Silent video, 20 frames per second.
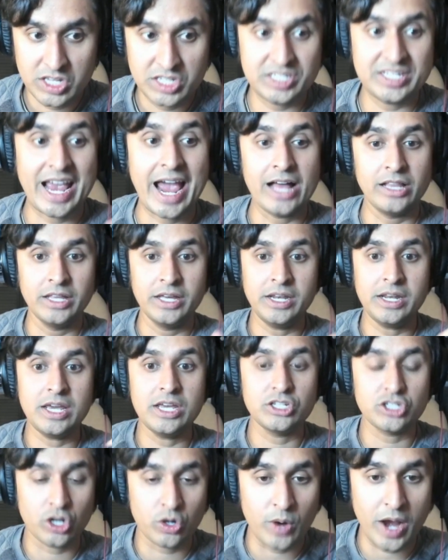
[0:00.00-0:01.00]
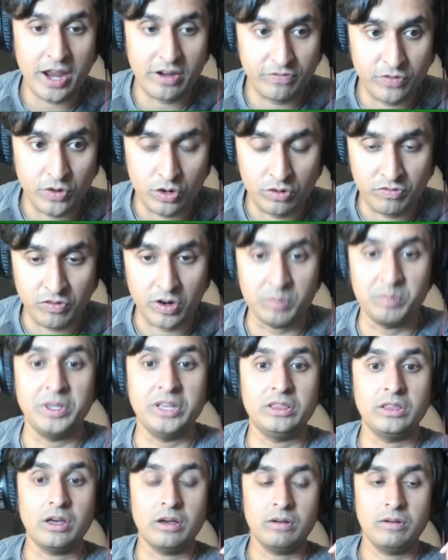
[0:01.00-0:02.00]
Salad is a great food for a
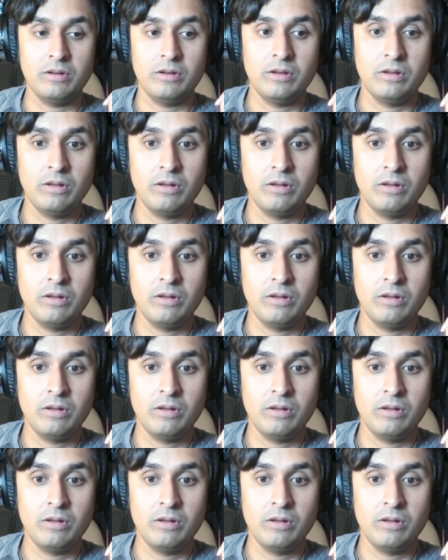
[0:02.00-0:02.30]
pitta.